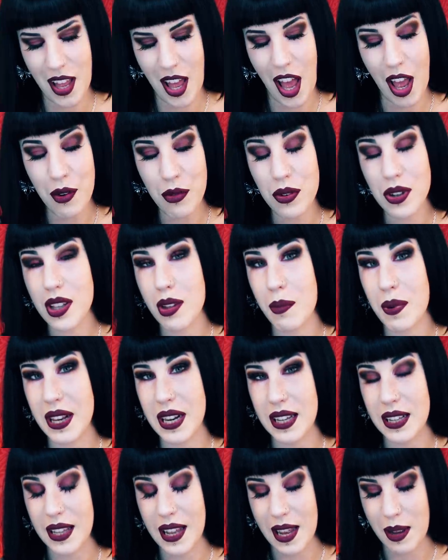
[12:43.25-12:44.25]
I've really been
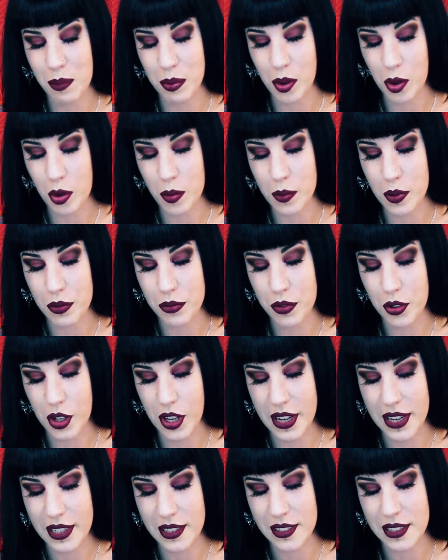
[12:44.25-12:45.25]
a late bloomer for
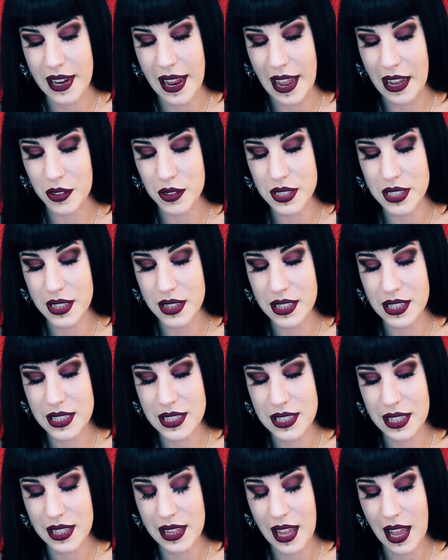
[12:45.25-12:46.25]
like nails and
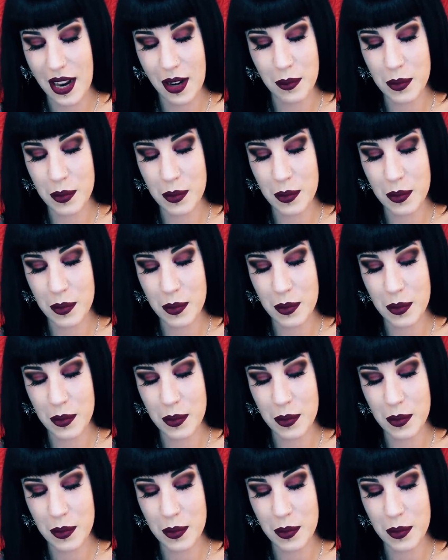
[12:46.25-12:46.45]
things like that.